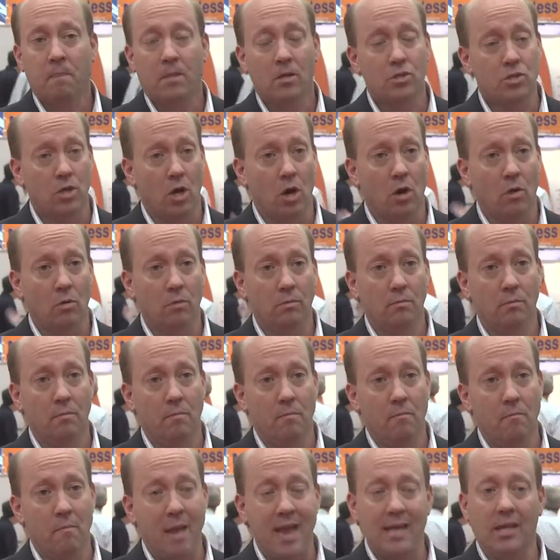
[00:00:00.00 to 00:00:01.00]
So
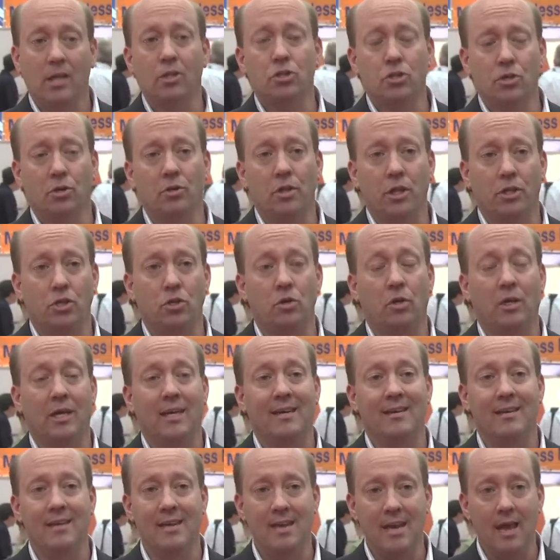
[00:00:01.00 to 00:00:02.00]
making sure that you
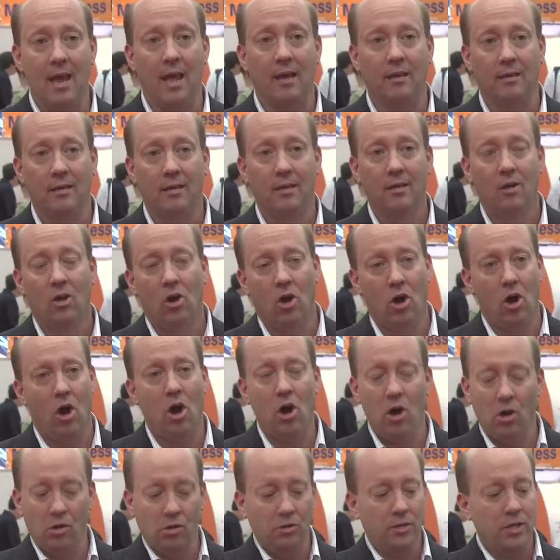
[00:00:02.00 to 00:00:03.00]
can knit
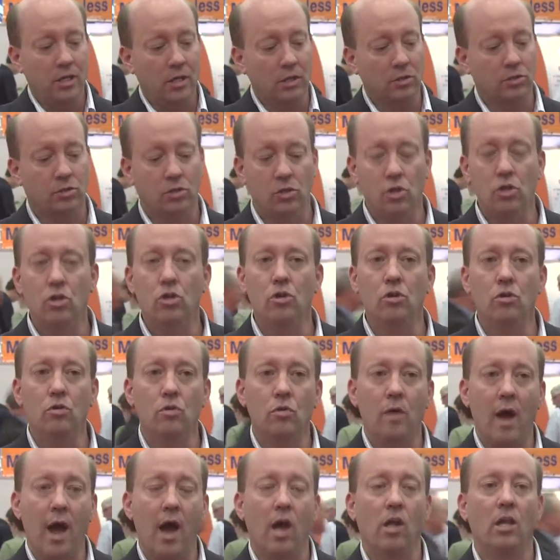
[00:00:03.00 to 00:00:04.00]
all these
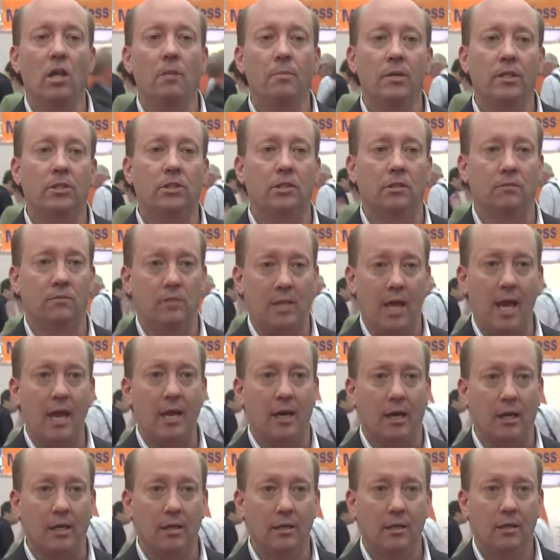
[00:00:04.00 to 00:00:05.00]
new elements of
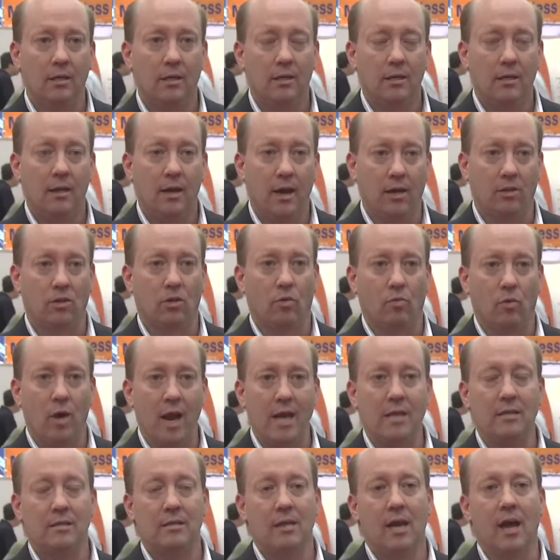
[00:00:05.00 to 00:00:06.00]
data at the
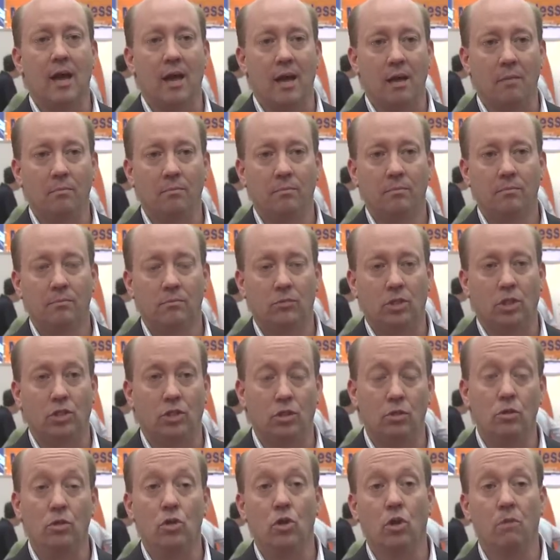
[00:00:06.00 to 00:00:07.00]
right time to
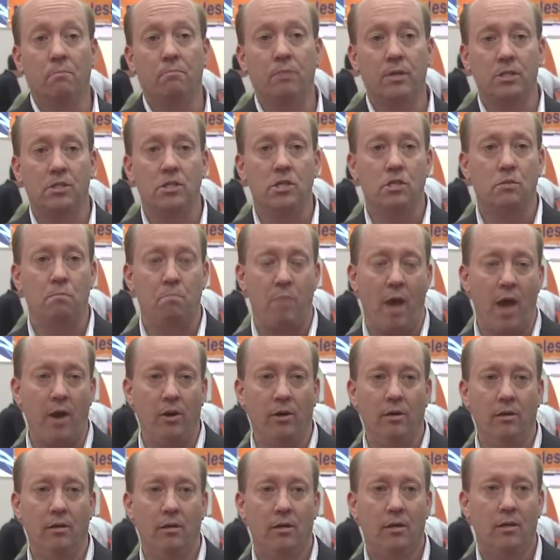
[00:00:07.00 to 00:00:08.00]
do your business
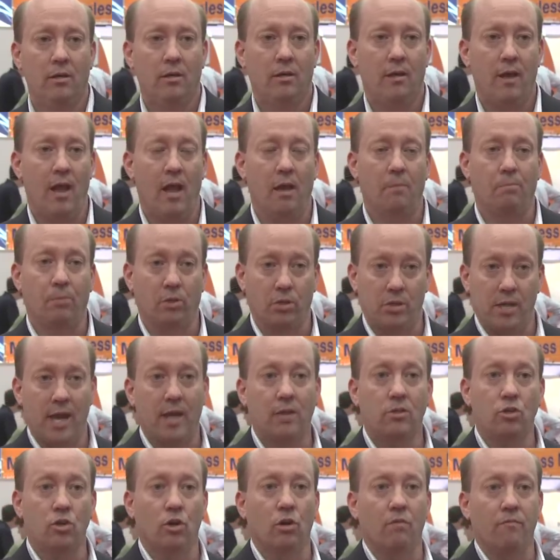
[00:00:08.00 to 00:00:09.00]
better and
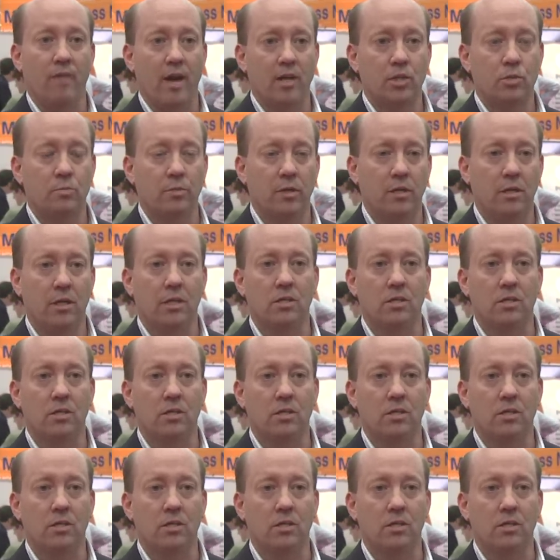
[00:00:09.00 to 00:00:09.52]
protect your investment